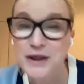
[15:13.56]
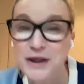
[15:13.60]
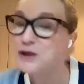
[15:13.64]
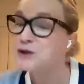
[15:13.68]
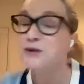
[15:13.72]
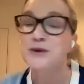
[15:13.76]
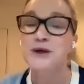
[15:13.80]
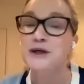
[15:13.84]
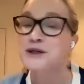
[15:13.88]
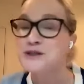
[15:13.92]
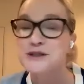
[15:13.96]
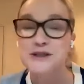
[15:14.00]

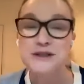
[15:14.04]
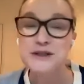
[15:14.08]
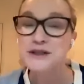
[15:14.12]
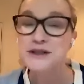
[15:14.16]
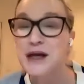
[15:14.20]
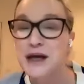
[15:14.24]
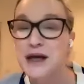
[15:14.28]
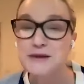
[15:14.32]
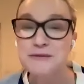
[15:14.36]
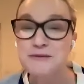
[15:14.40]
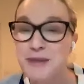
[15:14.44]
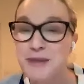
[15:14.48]
You can
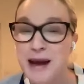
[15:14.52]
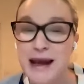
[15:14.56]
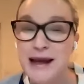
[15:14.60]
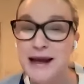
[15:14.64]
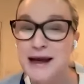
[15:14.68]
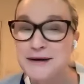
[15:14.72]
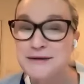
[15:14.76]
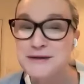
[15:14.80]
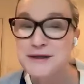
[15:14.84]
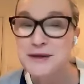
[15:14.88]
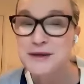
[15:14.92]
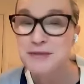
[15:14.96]
just
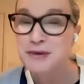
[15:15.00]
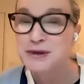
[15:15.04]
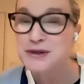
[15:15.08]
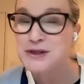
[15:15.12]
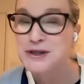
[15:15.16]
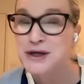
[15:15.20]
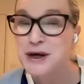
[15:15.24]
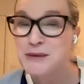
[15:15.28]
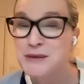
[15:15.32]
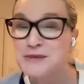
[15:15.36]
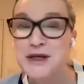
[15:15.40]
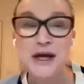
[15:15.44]
bang out some
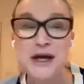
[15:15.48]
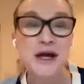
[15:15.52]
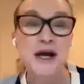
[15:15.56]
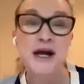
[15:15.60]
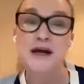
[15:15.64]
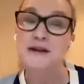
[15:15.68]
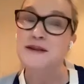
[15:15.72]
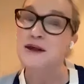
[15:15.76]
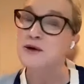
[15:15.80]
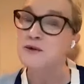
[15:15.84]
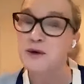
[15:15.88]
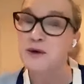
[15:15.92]
push-ups.
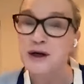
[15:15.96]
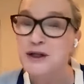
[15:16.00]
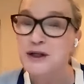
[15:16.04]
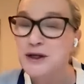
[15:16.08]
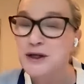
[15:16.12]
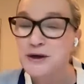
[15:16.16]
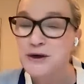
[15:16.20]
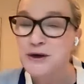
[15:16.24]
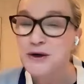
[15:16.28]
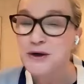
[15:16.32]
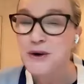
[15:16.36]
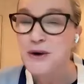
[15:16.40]
They
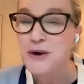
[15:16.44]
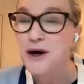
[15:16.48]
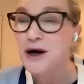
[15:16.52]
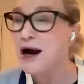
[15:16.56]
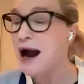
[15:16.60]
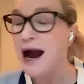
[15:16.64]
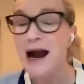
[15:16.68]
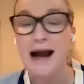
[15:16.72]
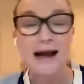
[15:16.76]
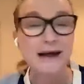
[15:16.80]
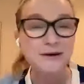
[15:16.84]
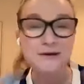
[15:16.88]
work your
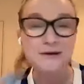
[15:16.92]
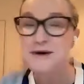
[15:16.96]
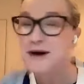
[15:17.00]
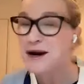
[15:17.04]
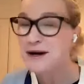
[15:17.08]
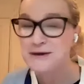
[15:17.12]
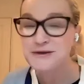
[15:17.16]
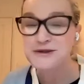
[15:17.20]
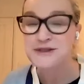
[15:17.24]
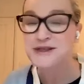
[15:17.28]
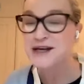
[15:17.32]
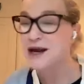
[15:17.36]
core. I
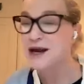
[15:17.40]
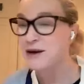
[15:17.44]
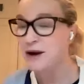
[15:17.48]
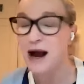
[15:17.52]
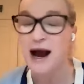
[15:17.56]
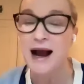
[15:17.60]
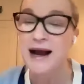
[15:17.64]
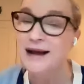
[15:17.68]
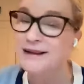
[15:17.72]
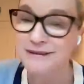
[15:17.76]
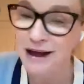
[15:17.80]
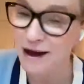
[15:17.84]
don't understand.
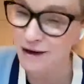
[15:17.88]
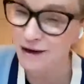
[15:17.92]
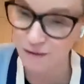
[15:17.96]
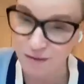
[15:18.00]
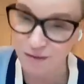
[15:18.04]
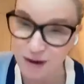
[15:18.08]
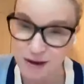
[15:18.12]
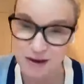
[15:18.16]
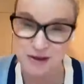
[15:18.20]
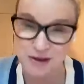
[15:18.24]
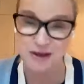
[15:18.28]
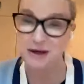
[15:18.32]
I love
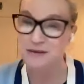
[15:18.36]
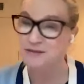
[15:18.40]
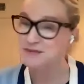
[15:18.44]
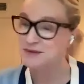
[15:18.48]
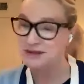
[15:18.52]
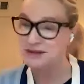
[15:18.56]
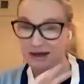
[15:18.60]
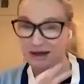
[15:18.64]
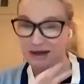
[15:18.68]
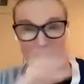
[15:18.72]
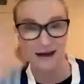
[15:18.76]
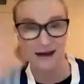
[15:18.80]

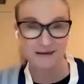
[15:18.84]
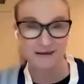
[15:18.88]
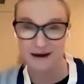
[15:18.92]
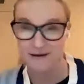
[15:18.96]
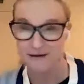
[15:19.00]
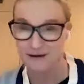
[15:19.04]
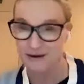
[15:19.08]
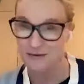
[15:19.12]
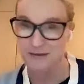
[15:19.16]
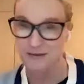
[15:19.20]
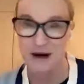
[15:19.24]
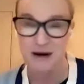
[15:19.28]
push-ups. I
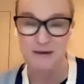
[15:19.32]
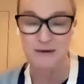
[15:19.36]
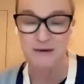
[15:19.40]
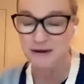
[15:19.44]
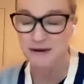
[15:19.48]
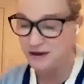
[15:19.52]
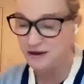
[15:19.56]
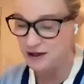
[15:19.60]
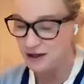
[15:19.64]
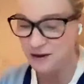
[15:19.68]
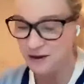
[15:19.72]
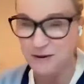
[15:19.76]
love them. I'm
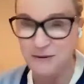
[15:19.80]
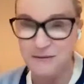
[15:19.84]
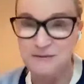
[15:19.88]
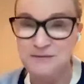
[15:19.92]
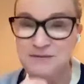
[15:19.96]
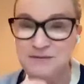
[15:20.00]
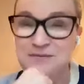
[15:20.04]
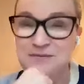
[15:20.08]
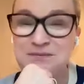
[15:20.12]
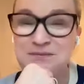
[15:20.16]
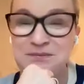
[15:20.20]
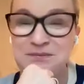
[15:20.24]
with you.